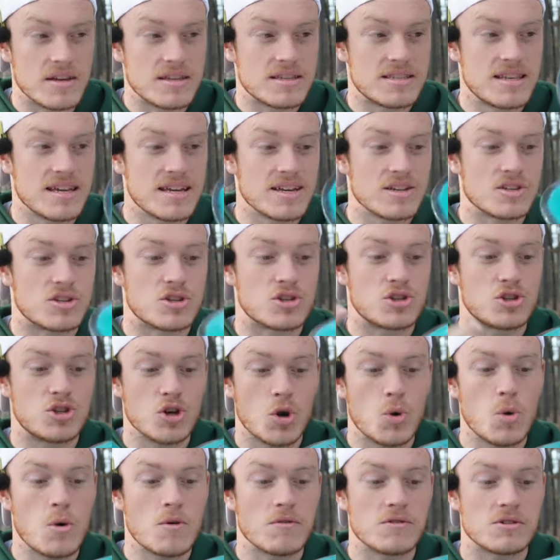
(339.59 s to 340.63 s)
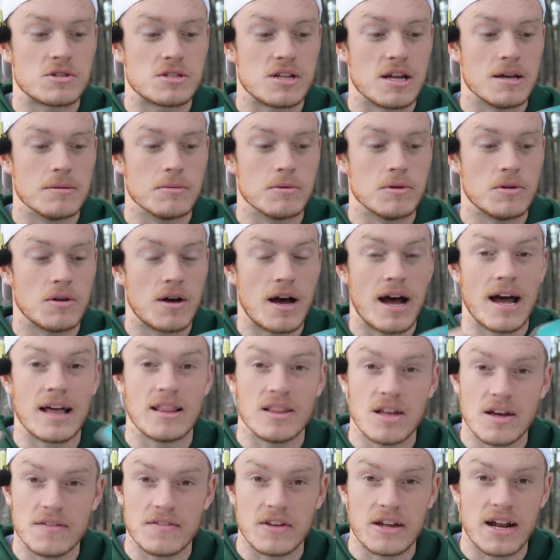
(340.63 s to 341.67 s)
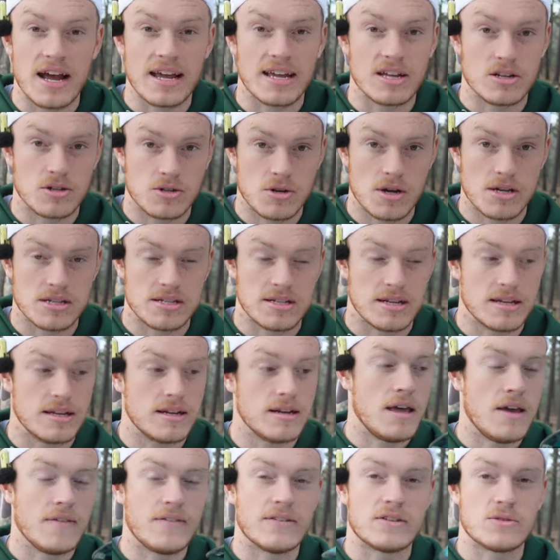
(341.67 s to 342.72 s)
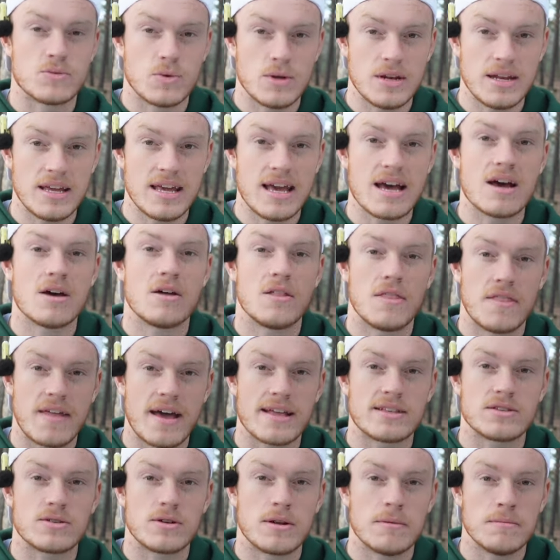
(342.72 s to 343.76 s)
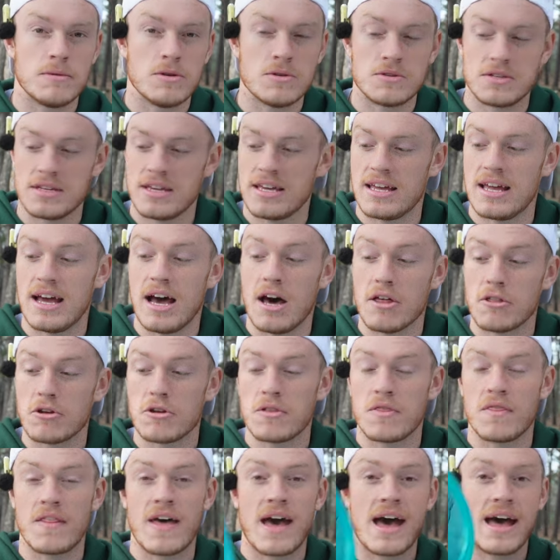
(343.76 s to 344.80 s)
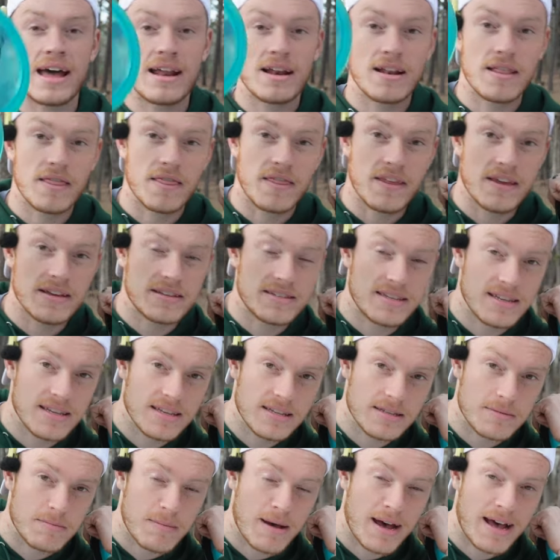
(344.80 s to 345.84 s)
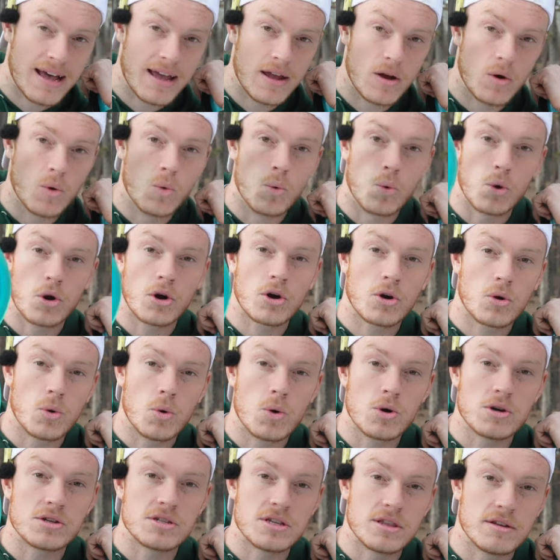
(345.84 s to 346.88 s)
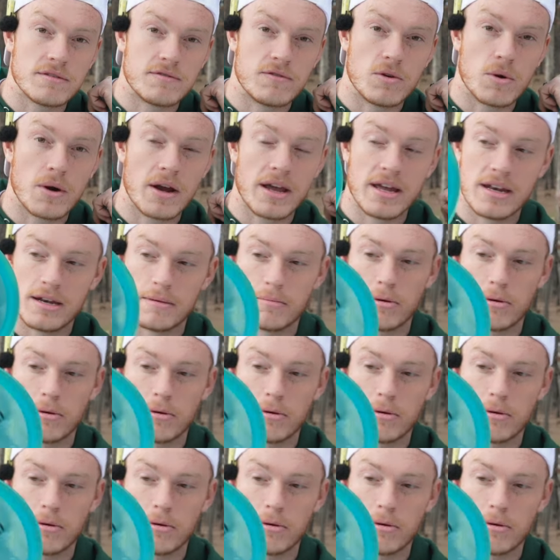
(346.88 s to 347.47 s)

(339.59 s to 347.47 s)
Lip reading: This thing is so overstable. I love it, I can trust it. If it's windy out, that's when I'm using it. Other than that, this is my workhorse in the forehand